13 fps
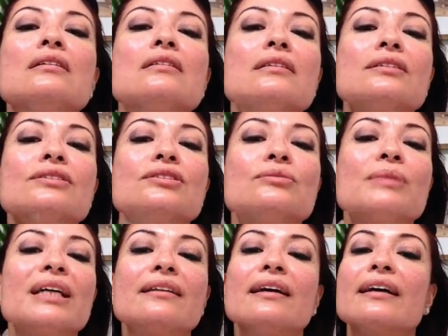and then
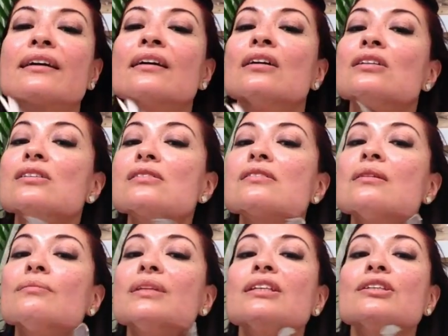do my neck.
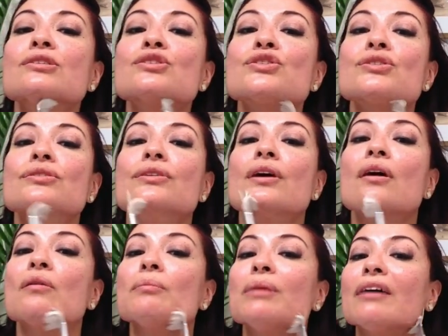Something you should
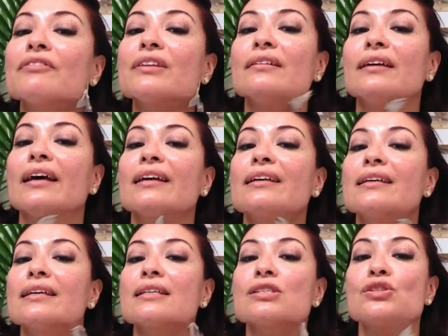know about the
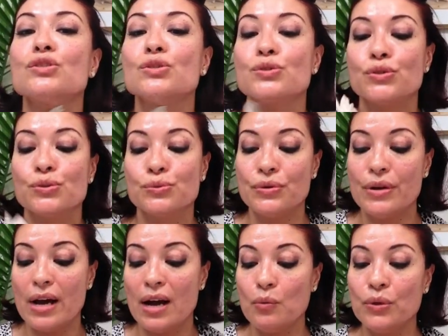neck is you do
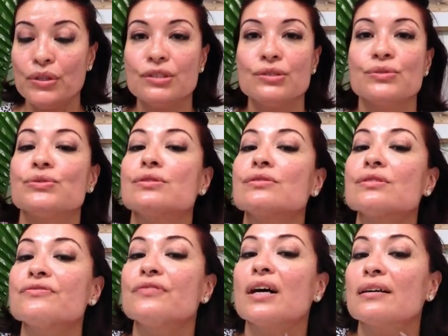not want to use
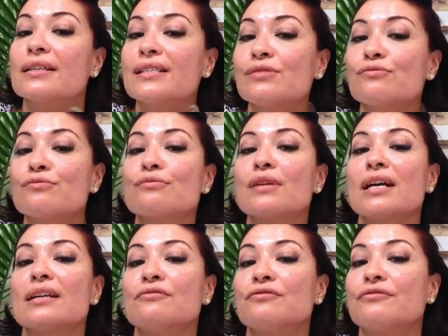the device
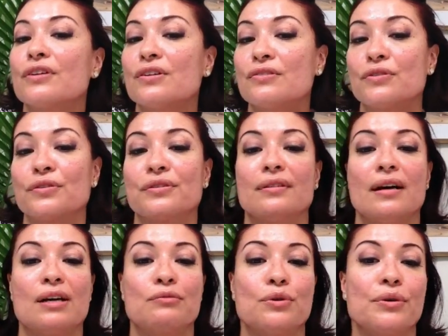right in front of your
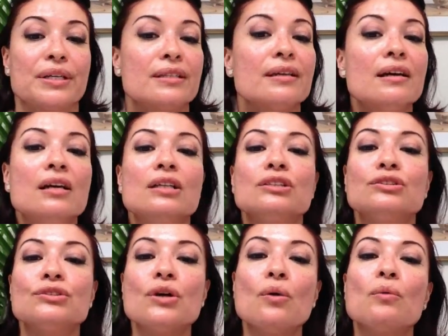thyroid.
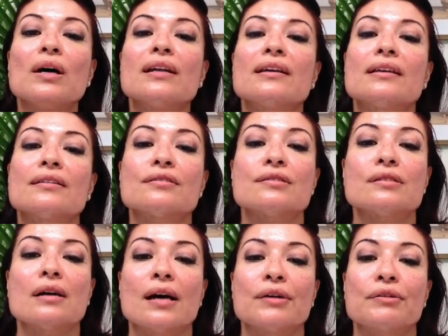Don't want to get the
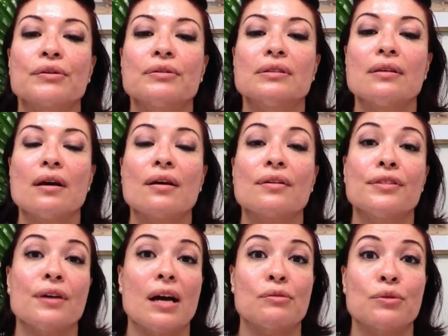
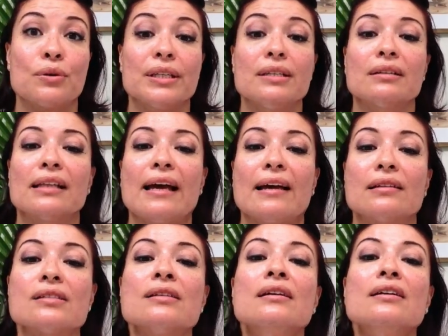thyroid
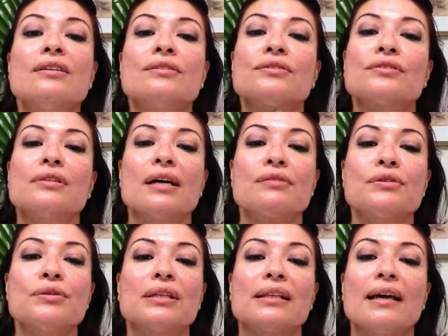gland. The
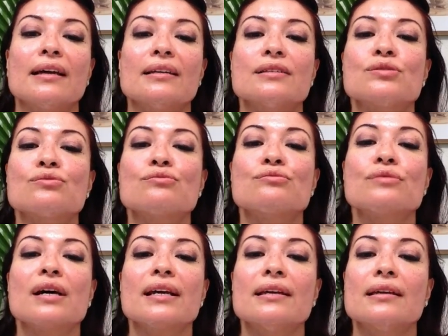thyroid gland is
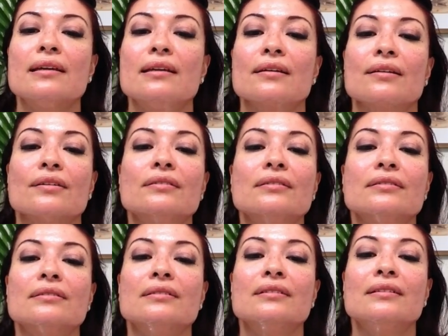right here.